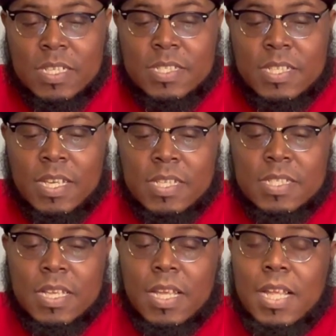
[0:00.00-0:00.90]
It
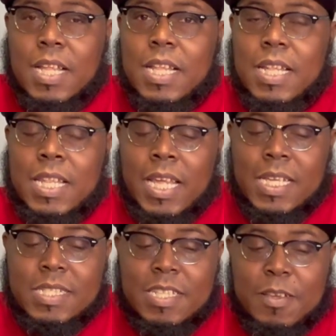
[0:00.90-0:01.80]
says,
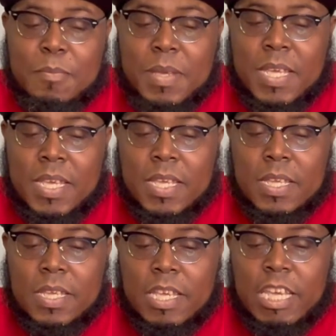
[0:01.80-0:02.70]
lest there be
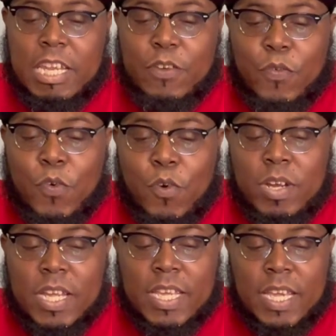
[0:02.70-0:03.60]
any
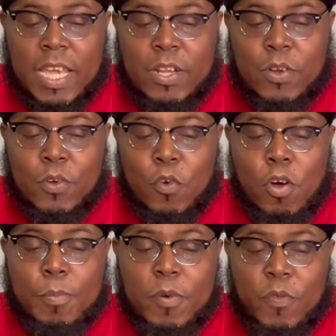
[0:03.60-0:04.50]
fornicator
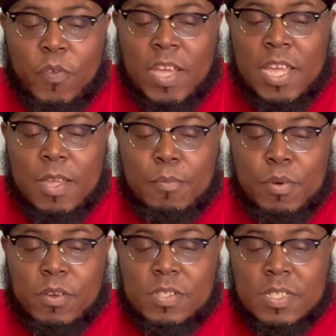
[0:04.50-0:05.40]
or profane
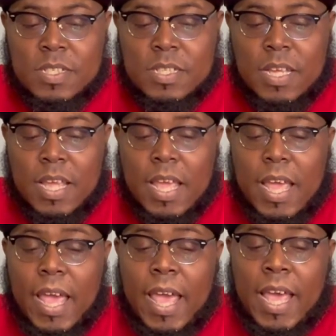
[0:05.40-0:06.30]

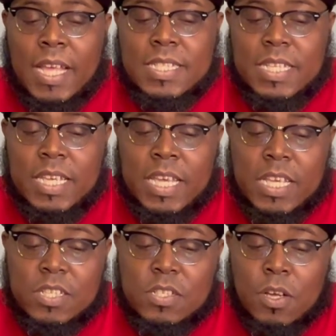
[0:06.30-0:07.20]
person as
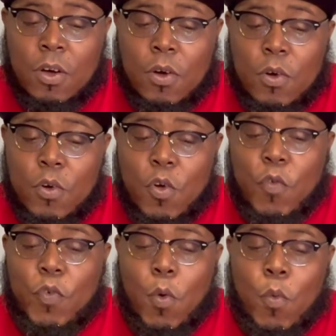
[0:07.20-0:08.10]
Esau, who
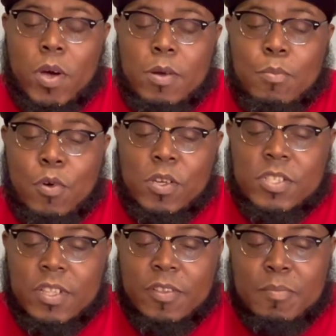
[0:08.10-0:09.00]
for one
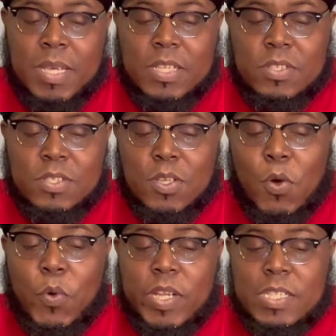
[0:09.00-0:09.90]
morsel of meat
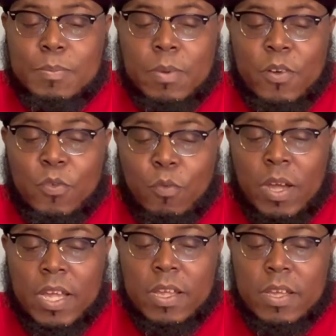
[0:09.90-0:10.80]
sold his birthright.